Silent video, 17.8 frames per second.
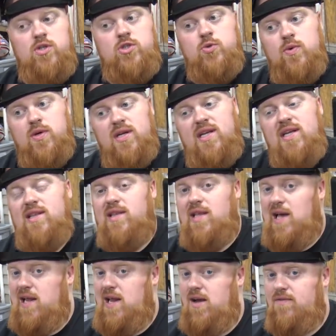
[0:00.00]
which we're getting
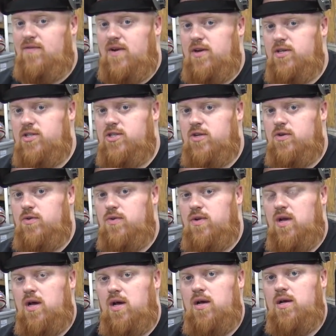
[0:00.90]
that out very
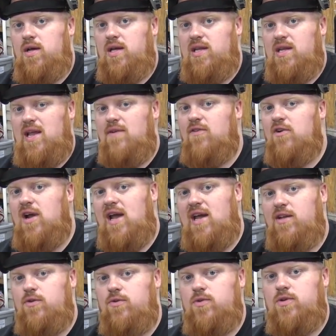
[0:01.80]
soon. Uh, it never
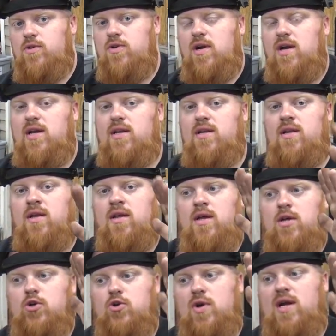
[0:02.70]
handled correct.
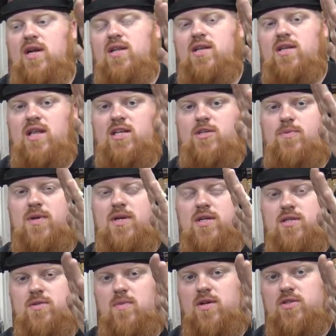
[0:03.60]
correctly. That's
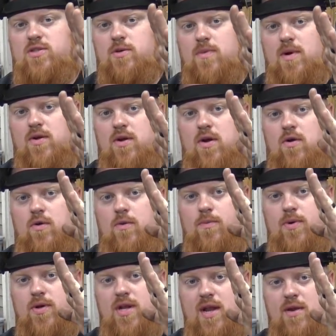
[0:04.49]
because Monster Moto
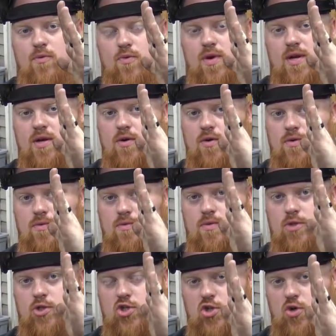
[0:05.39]
put a real
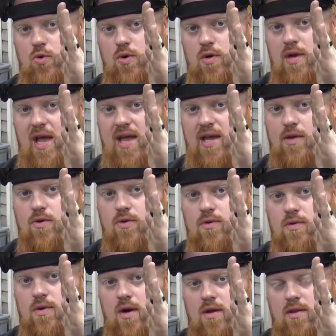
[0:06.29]
short
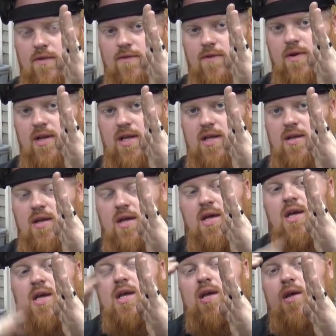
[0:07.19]
angle on the front end,
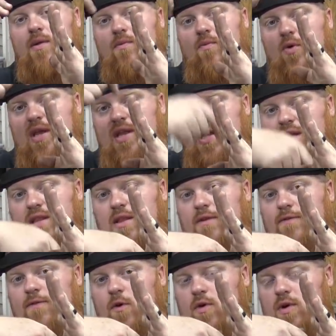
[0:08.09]
and we did
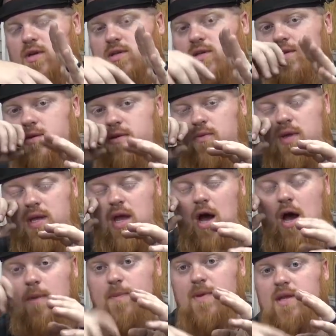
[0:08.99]
the forks, we
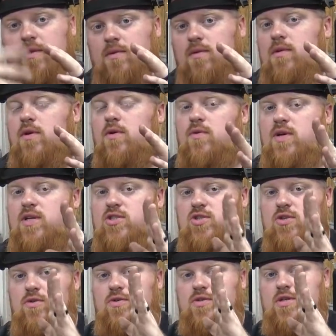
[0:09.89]
copied the
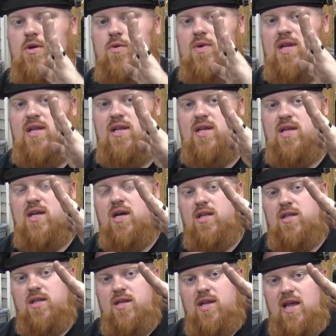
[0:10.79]
original, so we need to
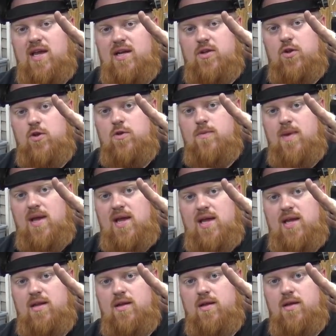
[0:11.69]
cut the neck tube
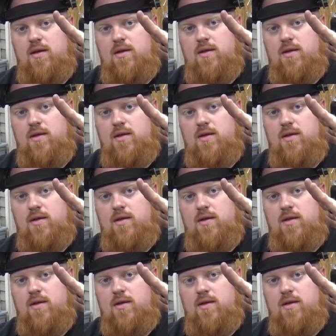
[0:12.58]
and